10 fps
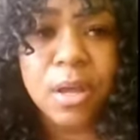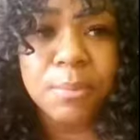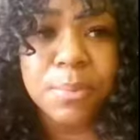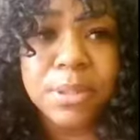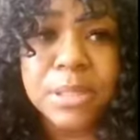
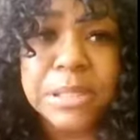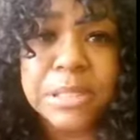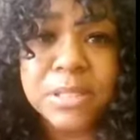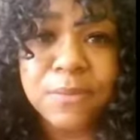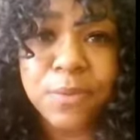
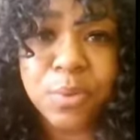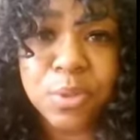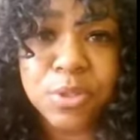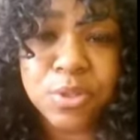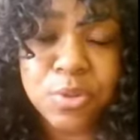Please,
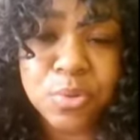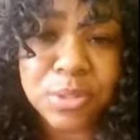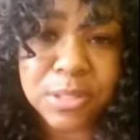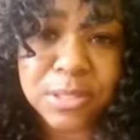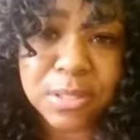viewers, use
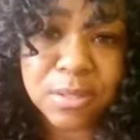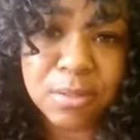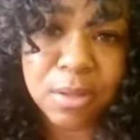this